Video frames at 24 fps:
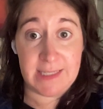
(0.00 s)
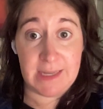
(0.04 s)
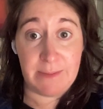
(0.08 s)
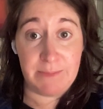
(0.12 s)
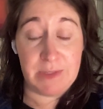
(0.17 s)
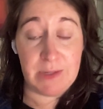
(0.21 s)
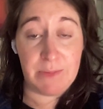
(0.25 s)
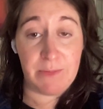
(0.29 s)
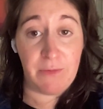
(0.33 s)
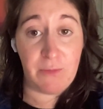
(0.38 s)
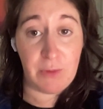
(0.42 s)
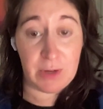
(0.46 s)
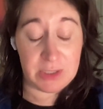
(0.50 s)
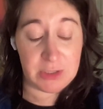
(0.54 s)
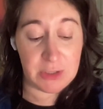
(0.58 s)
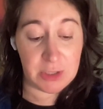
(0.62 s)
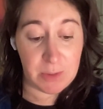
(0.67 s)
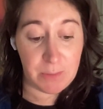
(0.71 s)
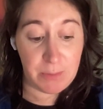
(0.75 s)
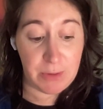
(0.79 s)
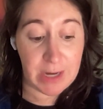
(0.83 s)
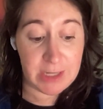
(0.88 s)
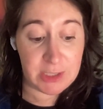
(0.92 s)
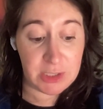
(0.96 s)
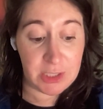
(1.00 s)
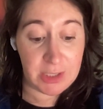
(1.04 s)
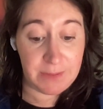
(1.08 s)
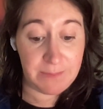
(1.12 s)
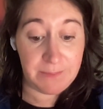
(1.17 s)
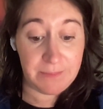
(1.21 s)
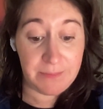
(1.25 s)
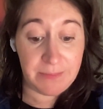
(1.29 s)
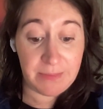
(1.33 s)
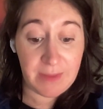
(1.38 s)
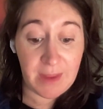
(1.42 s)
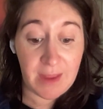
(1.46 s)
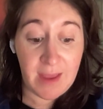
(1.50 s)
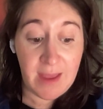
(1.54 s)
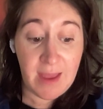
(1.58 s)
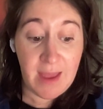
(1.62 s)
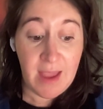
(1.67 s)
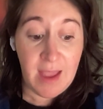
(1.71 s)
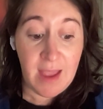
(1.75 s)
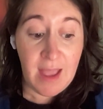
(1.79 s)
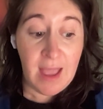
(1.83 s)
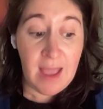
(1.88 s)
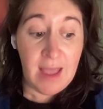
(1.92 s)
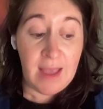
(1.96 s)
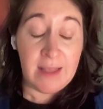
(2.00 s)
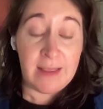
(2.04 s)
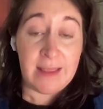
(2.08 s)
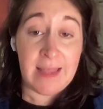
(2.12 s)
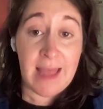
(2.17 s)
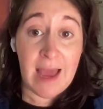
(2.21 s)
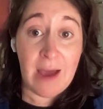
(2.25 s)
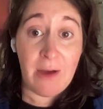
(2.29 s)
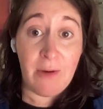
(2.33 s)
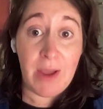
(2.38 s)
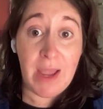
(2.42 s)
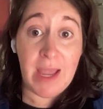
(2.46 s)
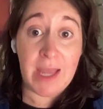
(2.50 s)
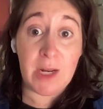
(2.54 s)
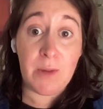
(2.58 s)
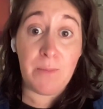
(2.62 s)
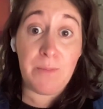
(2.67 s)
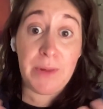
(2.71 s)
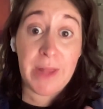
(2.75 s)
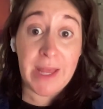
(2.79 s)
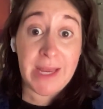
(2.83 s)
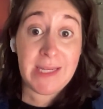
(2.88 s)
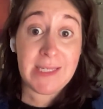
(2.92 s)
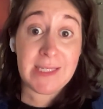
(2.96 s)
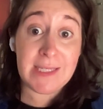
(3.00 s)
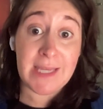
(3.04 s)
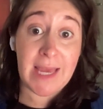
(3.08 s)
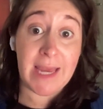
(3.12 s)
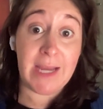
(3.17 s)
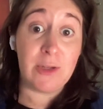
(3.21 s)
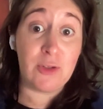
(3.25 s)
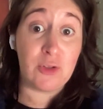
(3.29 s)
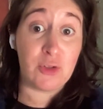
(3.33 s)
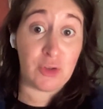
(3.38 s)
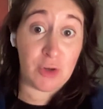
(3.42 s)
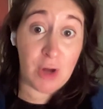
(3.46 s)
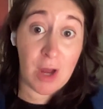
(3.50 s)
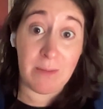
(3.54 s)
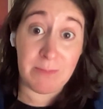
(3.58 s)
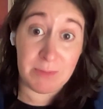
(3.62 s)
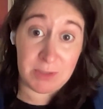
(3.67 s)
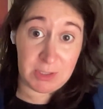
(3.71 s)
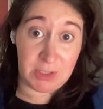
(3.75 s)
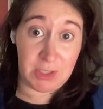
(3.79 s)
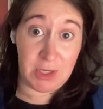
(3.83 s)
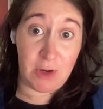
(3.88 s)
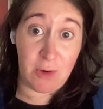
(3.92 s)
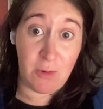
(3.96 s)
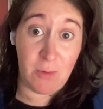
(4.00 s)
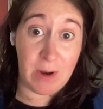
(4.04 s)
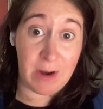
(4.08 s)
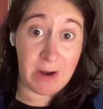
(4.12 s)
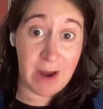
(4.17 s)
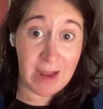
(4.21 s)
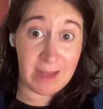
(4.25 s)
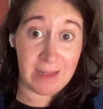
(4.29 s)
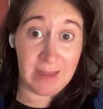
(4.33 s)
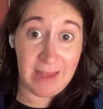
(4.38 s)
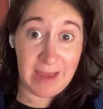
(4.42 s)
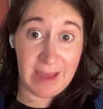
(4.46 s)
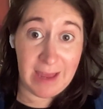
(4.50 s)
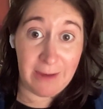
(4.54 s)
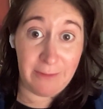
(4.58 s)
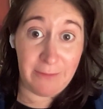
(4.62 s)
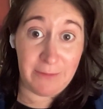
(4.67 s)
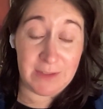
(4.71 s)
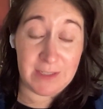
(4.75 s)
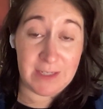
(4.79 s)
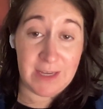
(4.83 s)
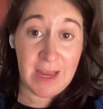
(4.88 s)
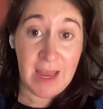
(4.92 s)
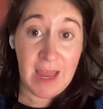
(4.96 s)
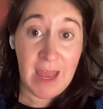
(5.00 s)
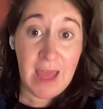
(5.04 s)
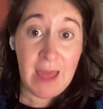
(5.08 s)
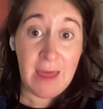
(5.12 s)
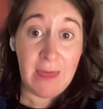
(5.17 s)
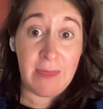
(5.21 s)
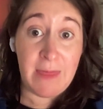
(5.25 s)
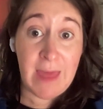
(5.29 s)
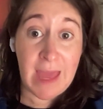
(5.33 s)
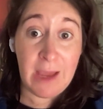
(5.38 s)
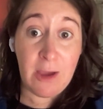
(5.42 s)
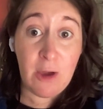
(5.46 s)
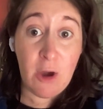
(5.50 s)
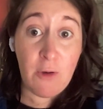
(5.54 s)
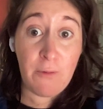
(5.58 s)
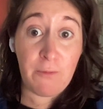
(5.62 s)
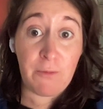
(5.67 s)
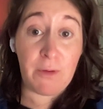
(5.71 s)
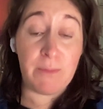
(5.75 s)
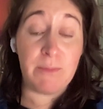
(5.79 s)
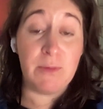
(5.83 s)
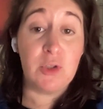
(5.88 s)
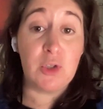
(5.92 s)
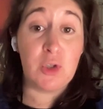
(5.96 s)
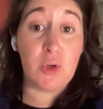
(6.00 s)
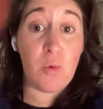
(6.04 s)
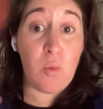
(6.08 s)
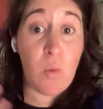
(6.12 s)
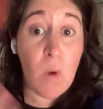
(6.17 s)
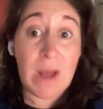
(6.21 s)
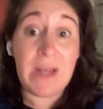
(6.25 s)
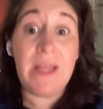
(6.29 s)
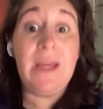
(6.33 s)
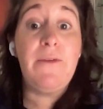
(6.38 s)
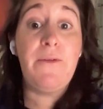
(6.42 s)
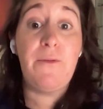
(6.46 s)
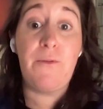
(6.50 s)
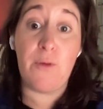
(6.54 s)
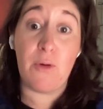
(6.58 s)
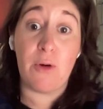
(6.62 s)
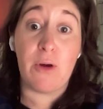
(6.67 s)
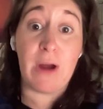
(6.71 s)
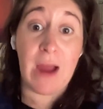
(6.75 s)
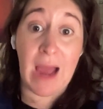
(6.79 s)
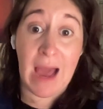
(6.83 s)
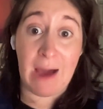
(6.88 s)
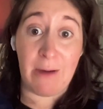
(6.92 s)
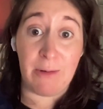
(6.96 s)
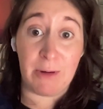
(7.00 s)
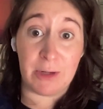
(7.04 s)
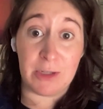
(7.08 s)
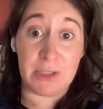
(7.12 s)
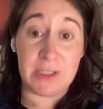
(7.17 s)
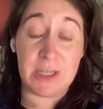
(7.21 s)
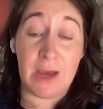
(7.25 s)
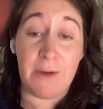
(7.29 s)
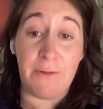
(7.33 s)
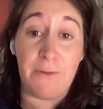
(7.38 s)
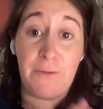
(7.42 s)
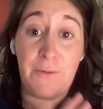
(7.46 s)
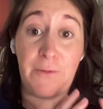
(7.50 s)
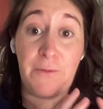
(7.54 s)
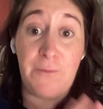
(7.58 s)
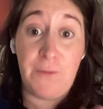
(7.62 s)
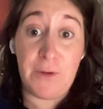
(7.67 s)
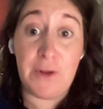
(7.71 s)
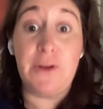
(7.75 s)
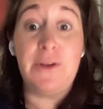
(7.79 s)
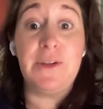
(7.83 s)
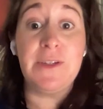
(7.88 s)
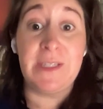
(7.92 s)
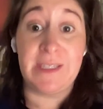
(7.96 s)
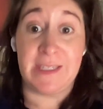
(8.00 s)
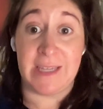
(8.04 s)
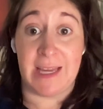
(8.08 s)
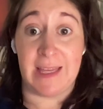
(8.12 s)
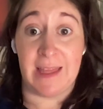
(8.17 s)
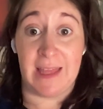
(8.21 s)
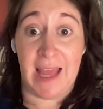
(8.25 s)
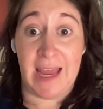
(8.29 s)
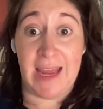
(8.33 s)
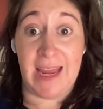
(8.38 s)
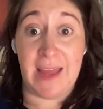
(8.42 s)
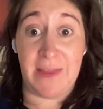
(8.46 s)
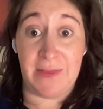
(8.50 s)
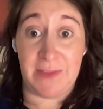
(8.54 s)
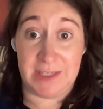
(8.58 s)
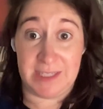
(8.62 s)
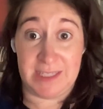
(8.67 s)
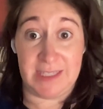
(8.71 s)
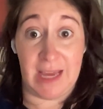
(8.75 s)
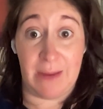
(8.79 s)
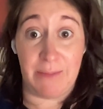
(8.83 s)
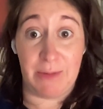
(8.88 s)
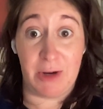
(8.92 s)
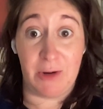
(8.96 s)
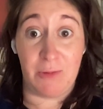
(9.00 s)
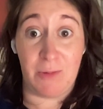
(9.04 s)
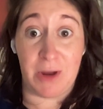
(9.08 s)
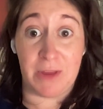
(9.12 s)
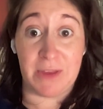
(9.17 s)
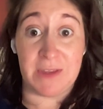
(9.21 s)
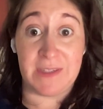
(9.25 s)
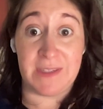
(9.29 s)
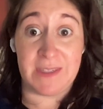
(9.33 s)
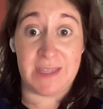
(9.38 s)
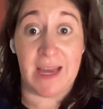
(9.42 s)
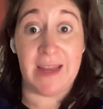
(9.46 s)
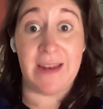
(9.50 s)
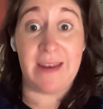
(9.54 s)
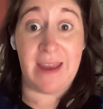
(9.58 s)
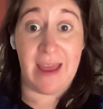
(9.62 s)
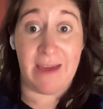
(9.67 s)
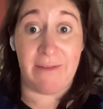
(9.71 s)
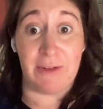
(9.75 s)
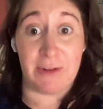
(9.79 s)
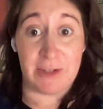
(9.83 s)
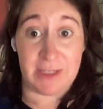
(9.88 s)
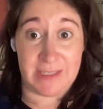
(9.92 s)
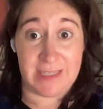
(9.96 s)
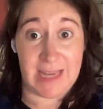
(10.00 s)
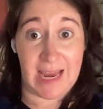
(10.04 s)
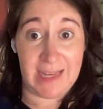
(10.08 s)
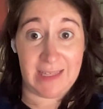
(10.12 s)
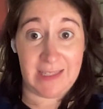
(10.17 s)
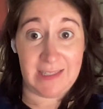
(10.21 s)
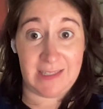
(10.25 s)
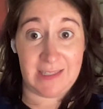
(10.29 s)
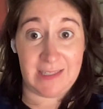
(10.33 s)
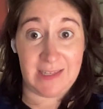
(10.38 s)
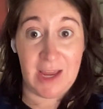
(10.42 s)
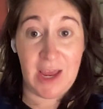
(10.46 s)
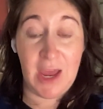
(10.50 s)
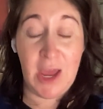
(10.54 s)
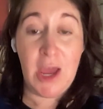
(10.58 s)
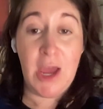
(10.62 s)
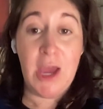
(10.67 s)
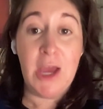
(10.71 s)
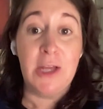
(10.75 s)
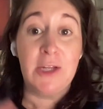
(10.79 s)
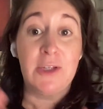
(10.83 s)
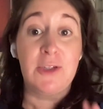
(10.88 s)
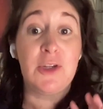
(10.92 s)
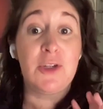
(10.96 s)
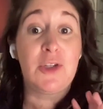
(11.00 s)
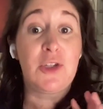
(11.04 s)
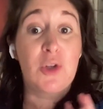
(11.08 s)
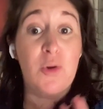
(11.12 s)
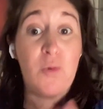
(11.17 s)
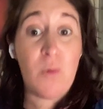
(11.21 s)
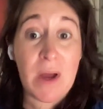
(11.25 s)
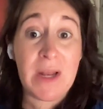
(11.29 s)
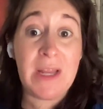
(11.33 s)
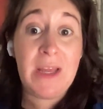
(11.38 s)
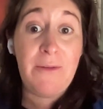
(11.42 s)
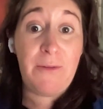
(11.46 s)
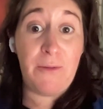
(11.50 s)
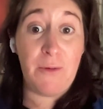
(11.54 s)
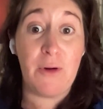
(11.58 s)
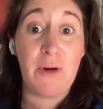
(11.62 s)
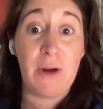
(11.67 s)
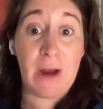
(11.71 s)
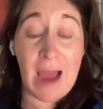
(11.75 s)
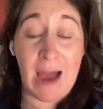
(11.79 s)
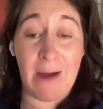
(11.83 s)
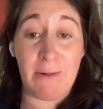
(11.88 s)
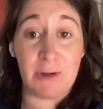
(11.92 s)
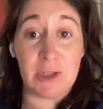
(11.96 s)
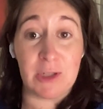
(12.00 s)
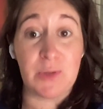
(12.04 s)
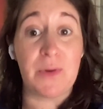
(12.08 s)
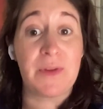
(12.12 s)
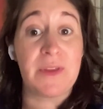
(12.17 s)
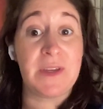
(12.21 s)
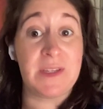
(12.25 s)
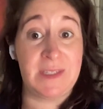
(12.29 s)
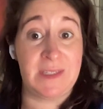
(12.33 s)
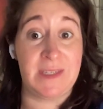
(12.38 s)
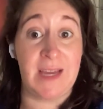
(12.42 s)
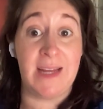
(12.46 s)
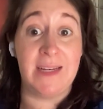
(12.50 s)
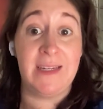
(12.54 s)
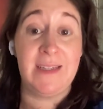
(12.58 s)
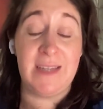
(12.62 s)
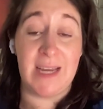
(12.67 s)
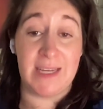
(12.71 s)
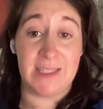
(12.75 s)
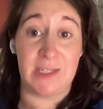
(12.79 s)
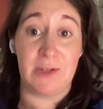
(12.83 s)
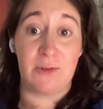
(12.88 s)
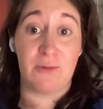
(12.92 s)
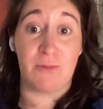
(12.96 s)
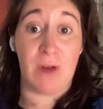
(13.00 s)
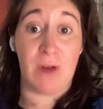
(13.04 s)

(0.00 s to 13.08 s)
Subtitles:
symptom of winter depression. Now, in a place like Tromsø, where I lived, they go from 24 hours of full sunlight in the summer, where the sun never sets, to 24 hours where the sun doesn't